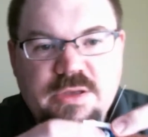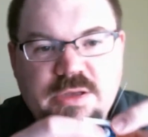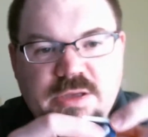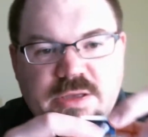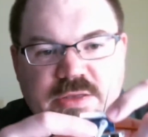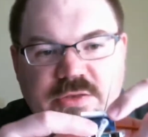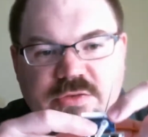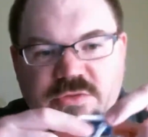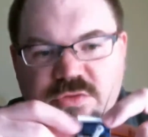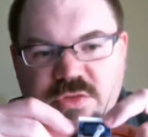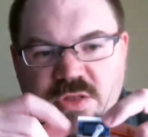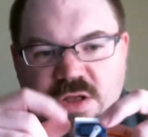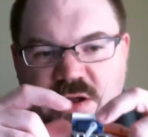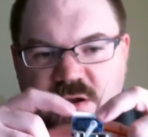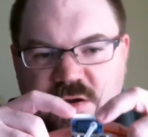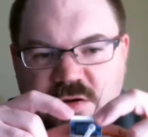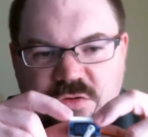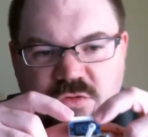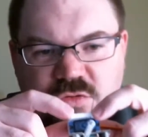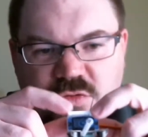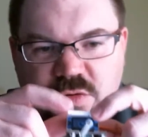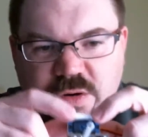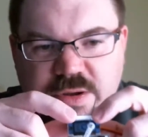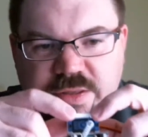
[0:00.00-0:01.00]
is
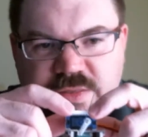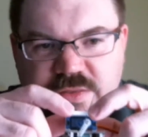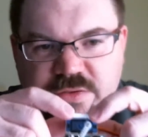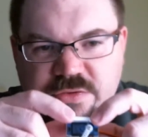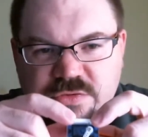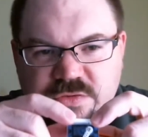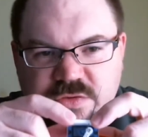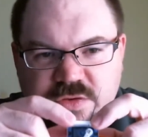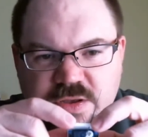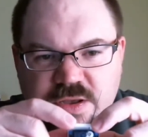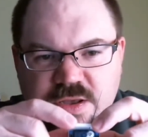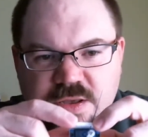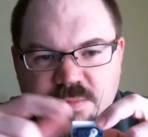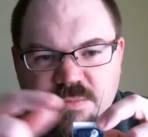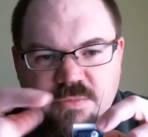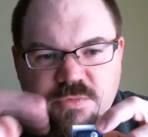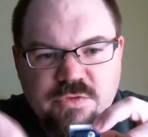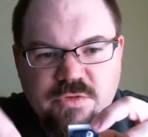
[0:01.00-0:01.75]
not quite the same.